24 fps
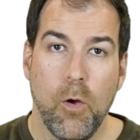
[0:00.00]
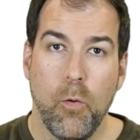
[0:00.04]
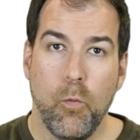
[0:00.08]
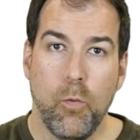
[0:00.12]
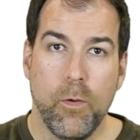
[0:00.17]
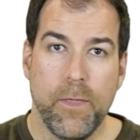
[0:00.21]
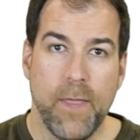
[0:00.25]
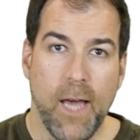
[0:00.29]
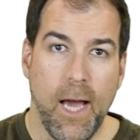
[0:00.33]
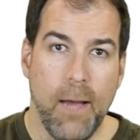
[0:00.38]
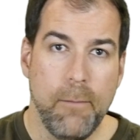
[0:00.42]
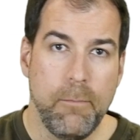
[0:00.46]

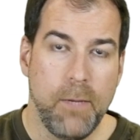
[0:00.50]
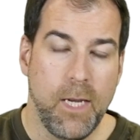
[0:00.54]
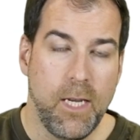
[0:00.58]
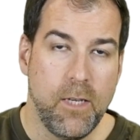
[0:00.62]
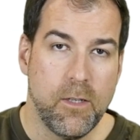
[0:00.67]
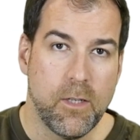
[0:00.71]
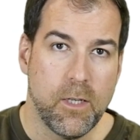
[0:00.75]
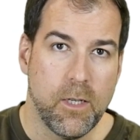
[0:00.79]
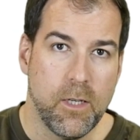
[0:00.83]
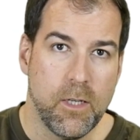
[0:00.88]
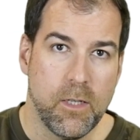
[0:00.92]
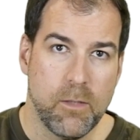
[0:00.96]
What that
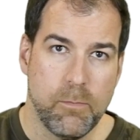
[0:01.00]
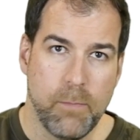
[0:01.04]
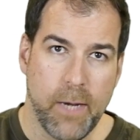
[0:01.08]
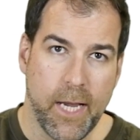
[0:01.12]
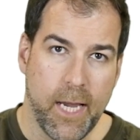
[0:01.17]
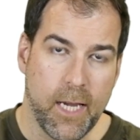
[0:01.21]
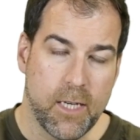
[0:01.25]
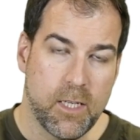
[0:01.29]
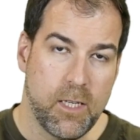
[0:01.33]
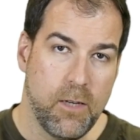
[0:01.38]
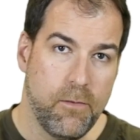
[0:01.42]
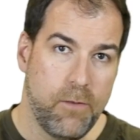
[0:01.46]
means is my
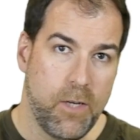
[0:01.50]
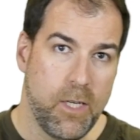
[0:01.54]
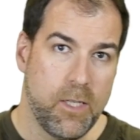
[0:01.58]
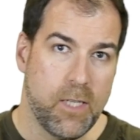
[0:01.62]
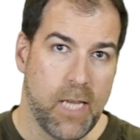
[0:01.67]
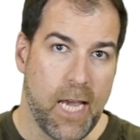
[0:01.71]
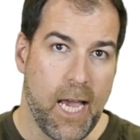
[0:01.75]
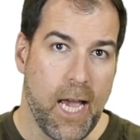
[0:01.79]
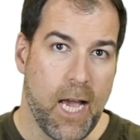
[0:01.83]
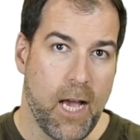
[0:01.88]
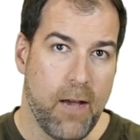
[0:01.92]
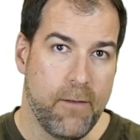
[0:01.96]
activity's
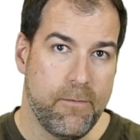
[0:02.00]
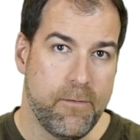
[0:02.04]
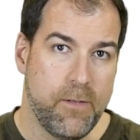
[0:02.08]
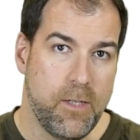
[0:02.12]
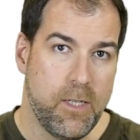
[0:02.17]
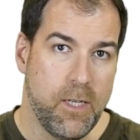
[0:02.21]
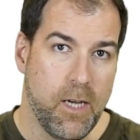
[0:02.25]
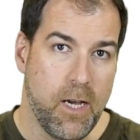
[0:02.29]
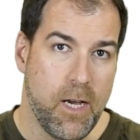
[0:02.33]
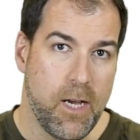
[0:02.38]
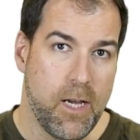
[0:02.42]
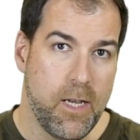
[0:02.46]
half
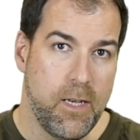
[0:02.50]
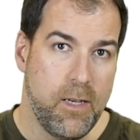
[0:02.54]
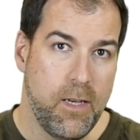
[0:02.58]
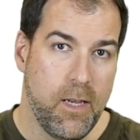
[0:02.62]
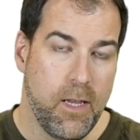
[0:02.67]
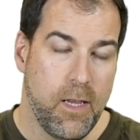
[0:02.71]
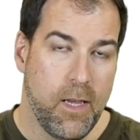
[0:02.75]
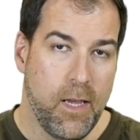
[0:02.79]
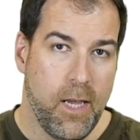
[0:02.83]
done